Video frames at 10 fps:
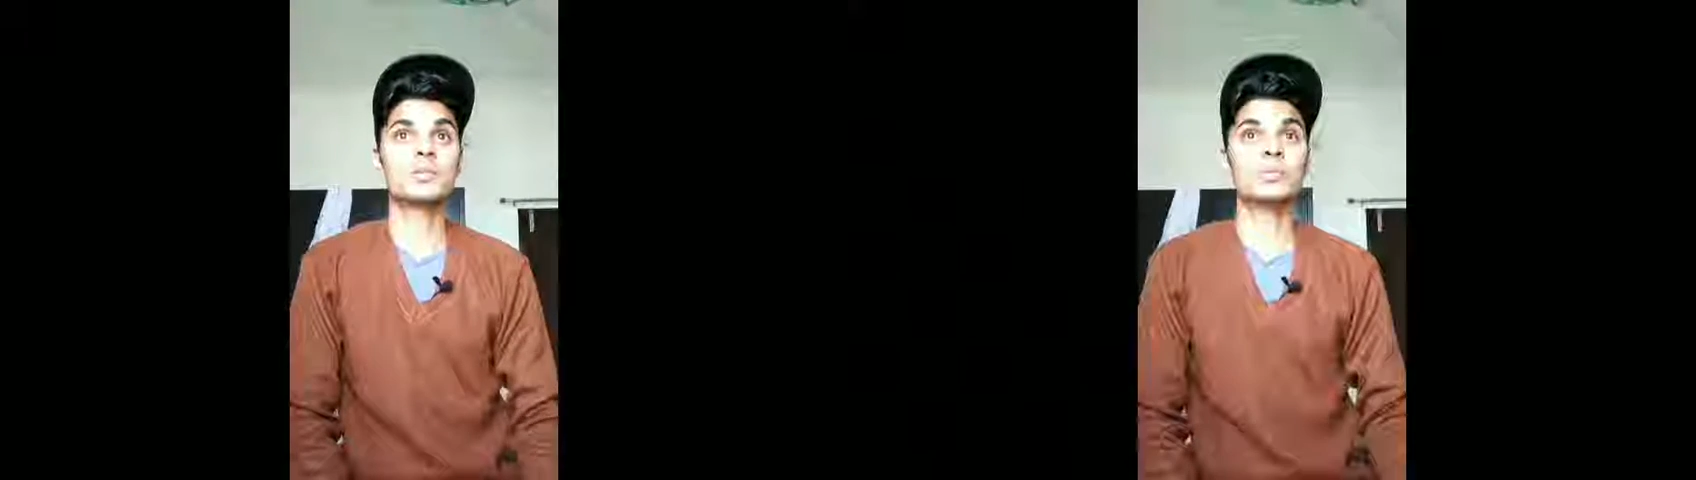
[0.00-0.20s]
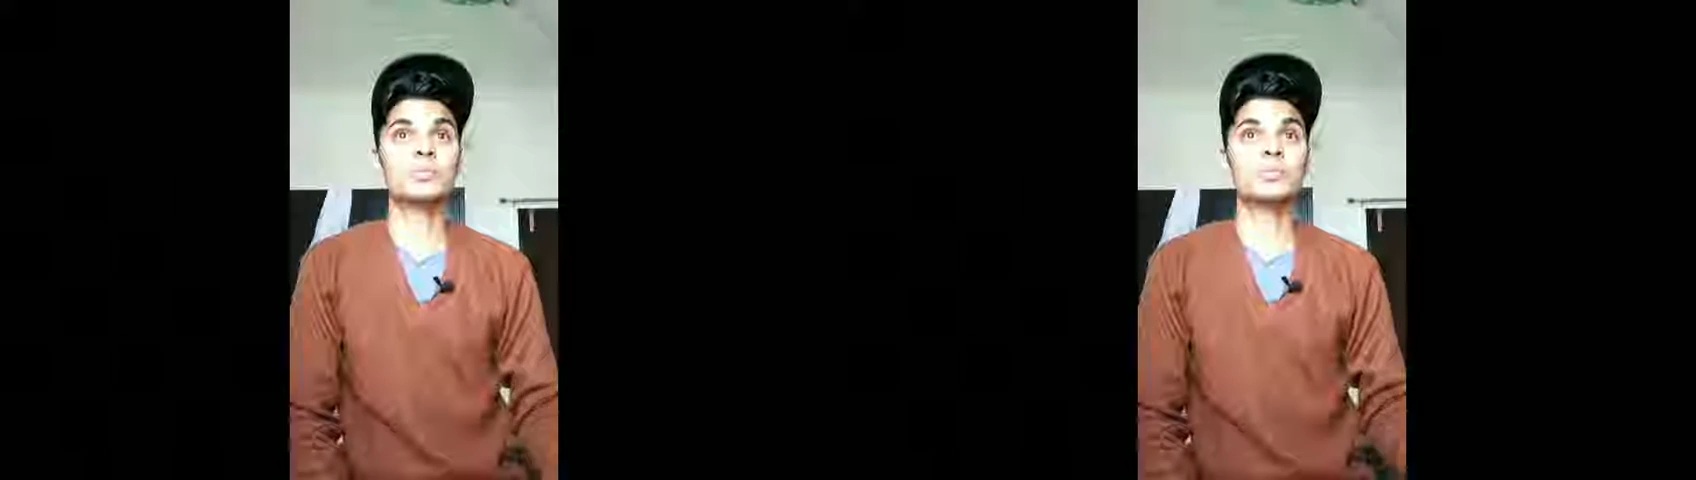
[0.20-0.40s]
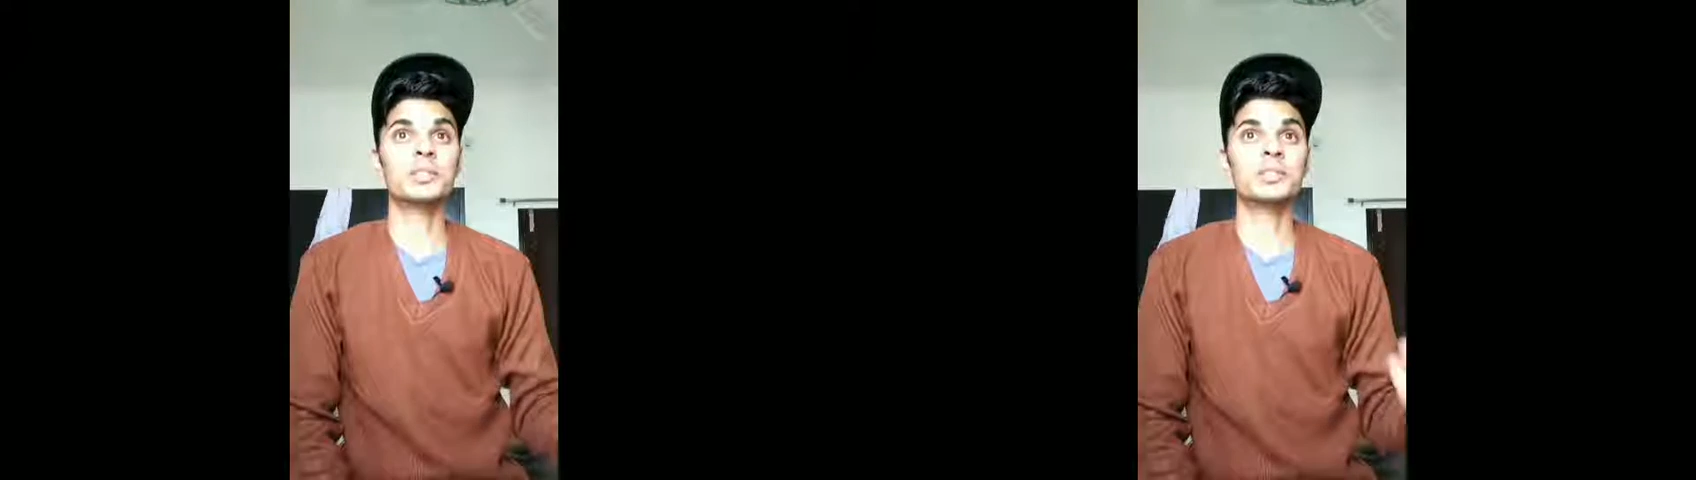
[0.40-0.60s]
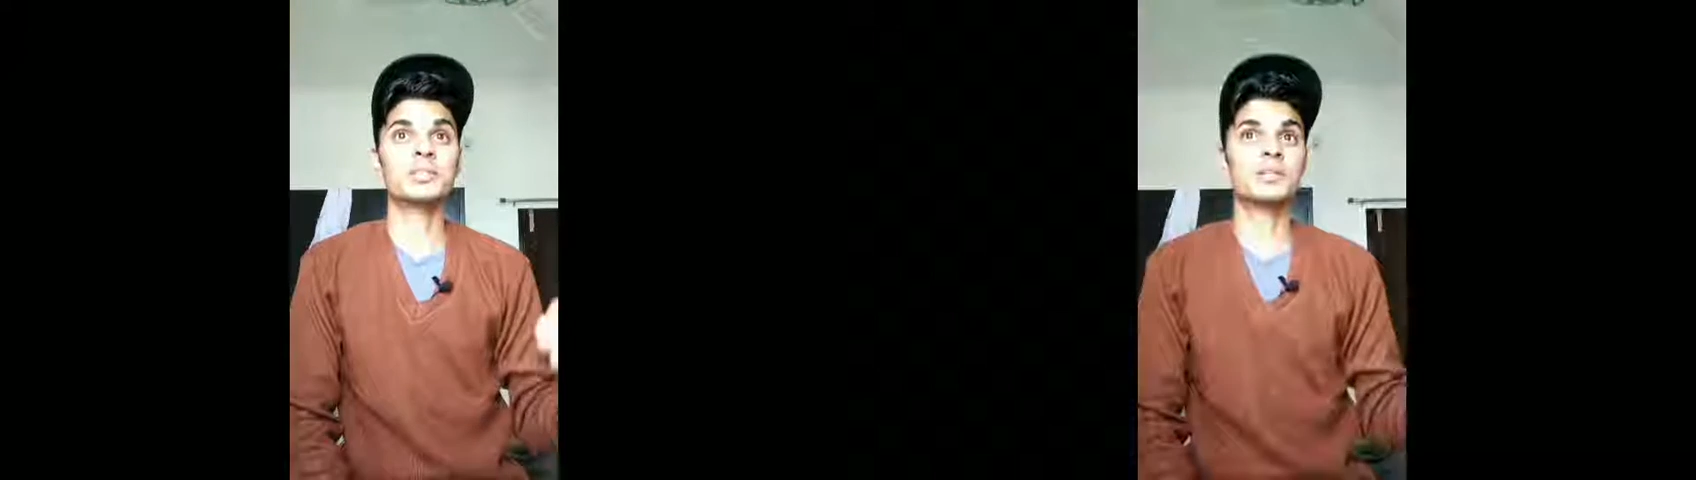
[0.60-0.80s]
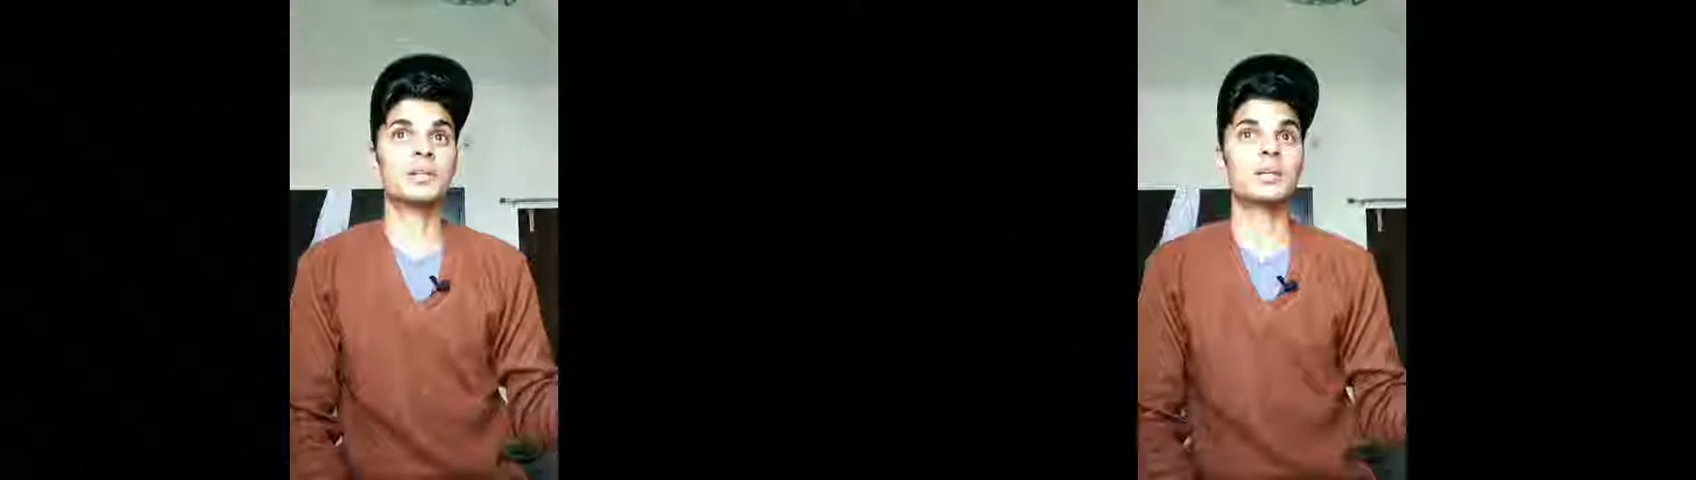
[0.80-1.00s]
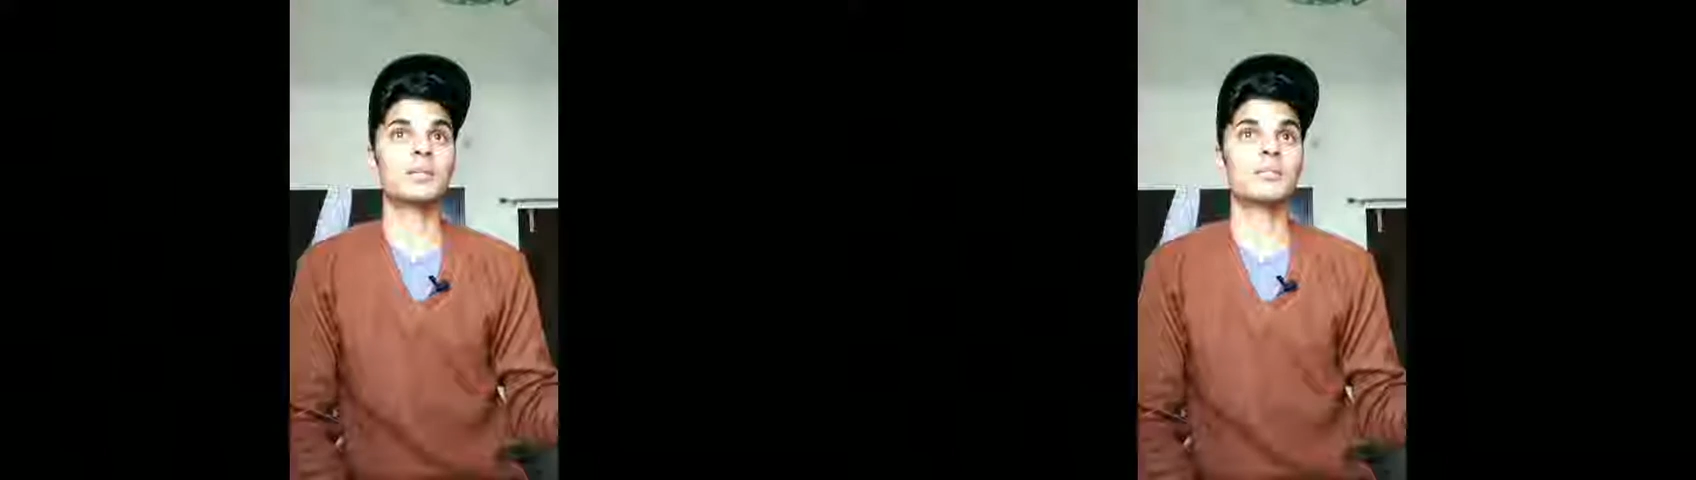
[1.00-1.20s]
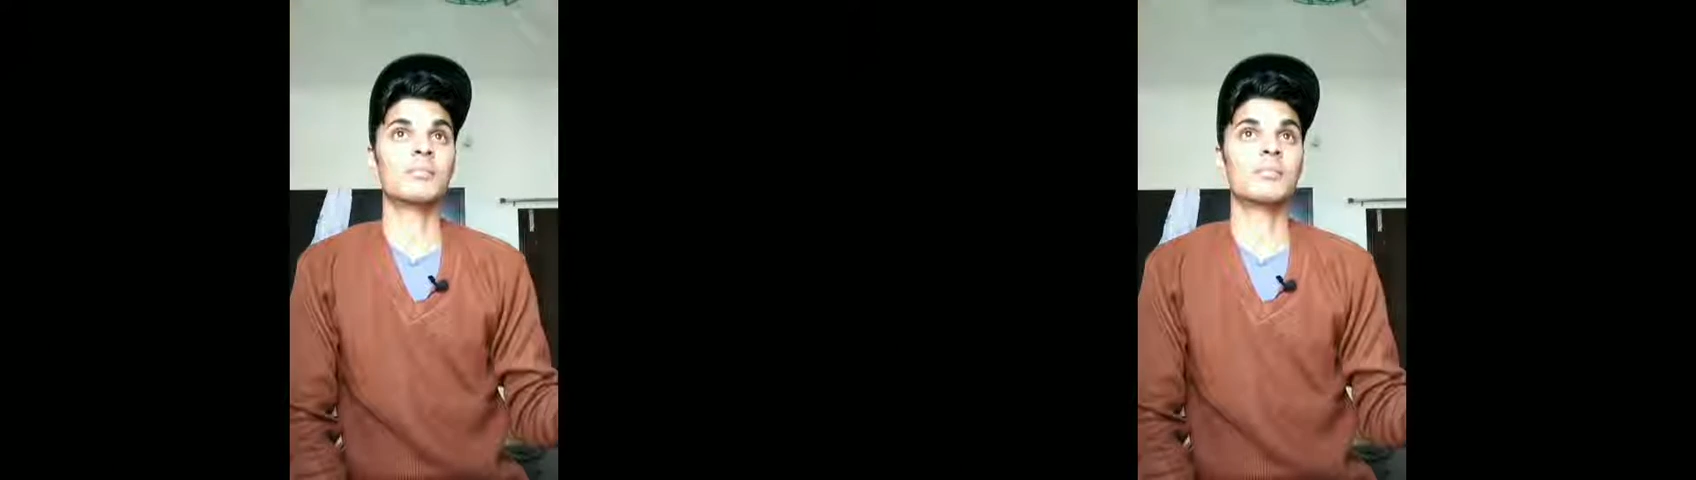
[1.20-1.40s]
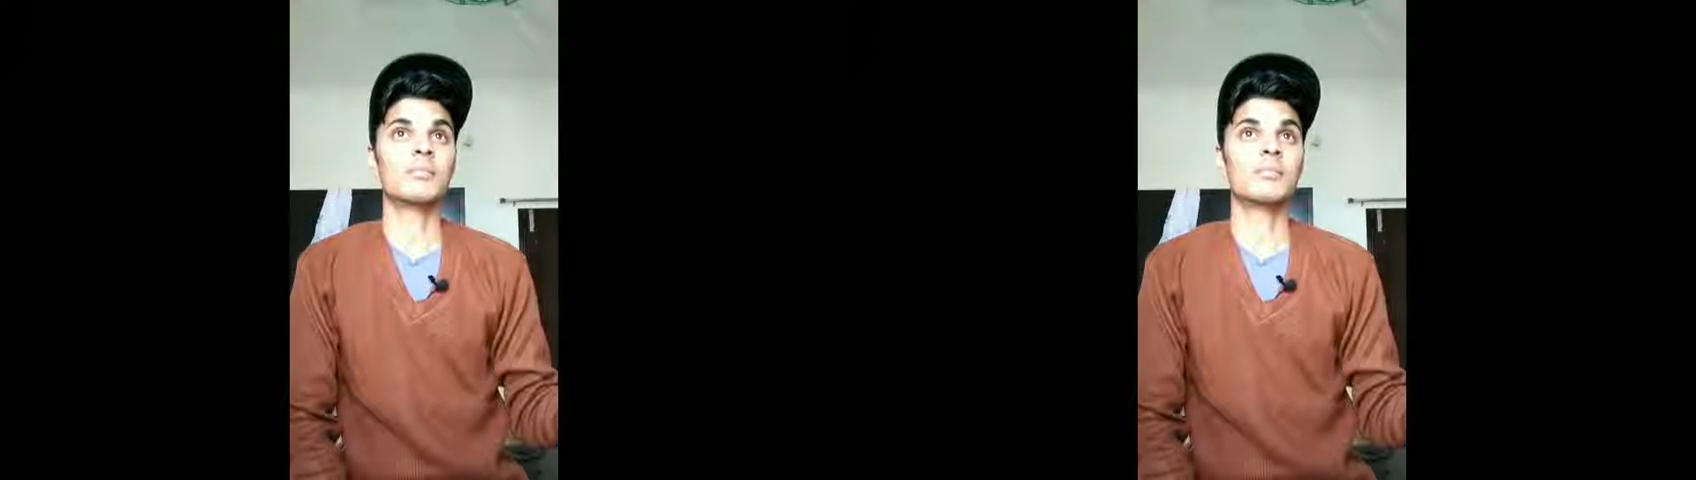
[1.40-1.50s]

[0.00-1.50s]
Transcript: to, you can say,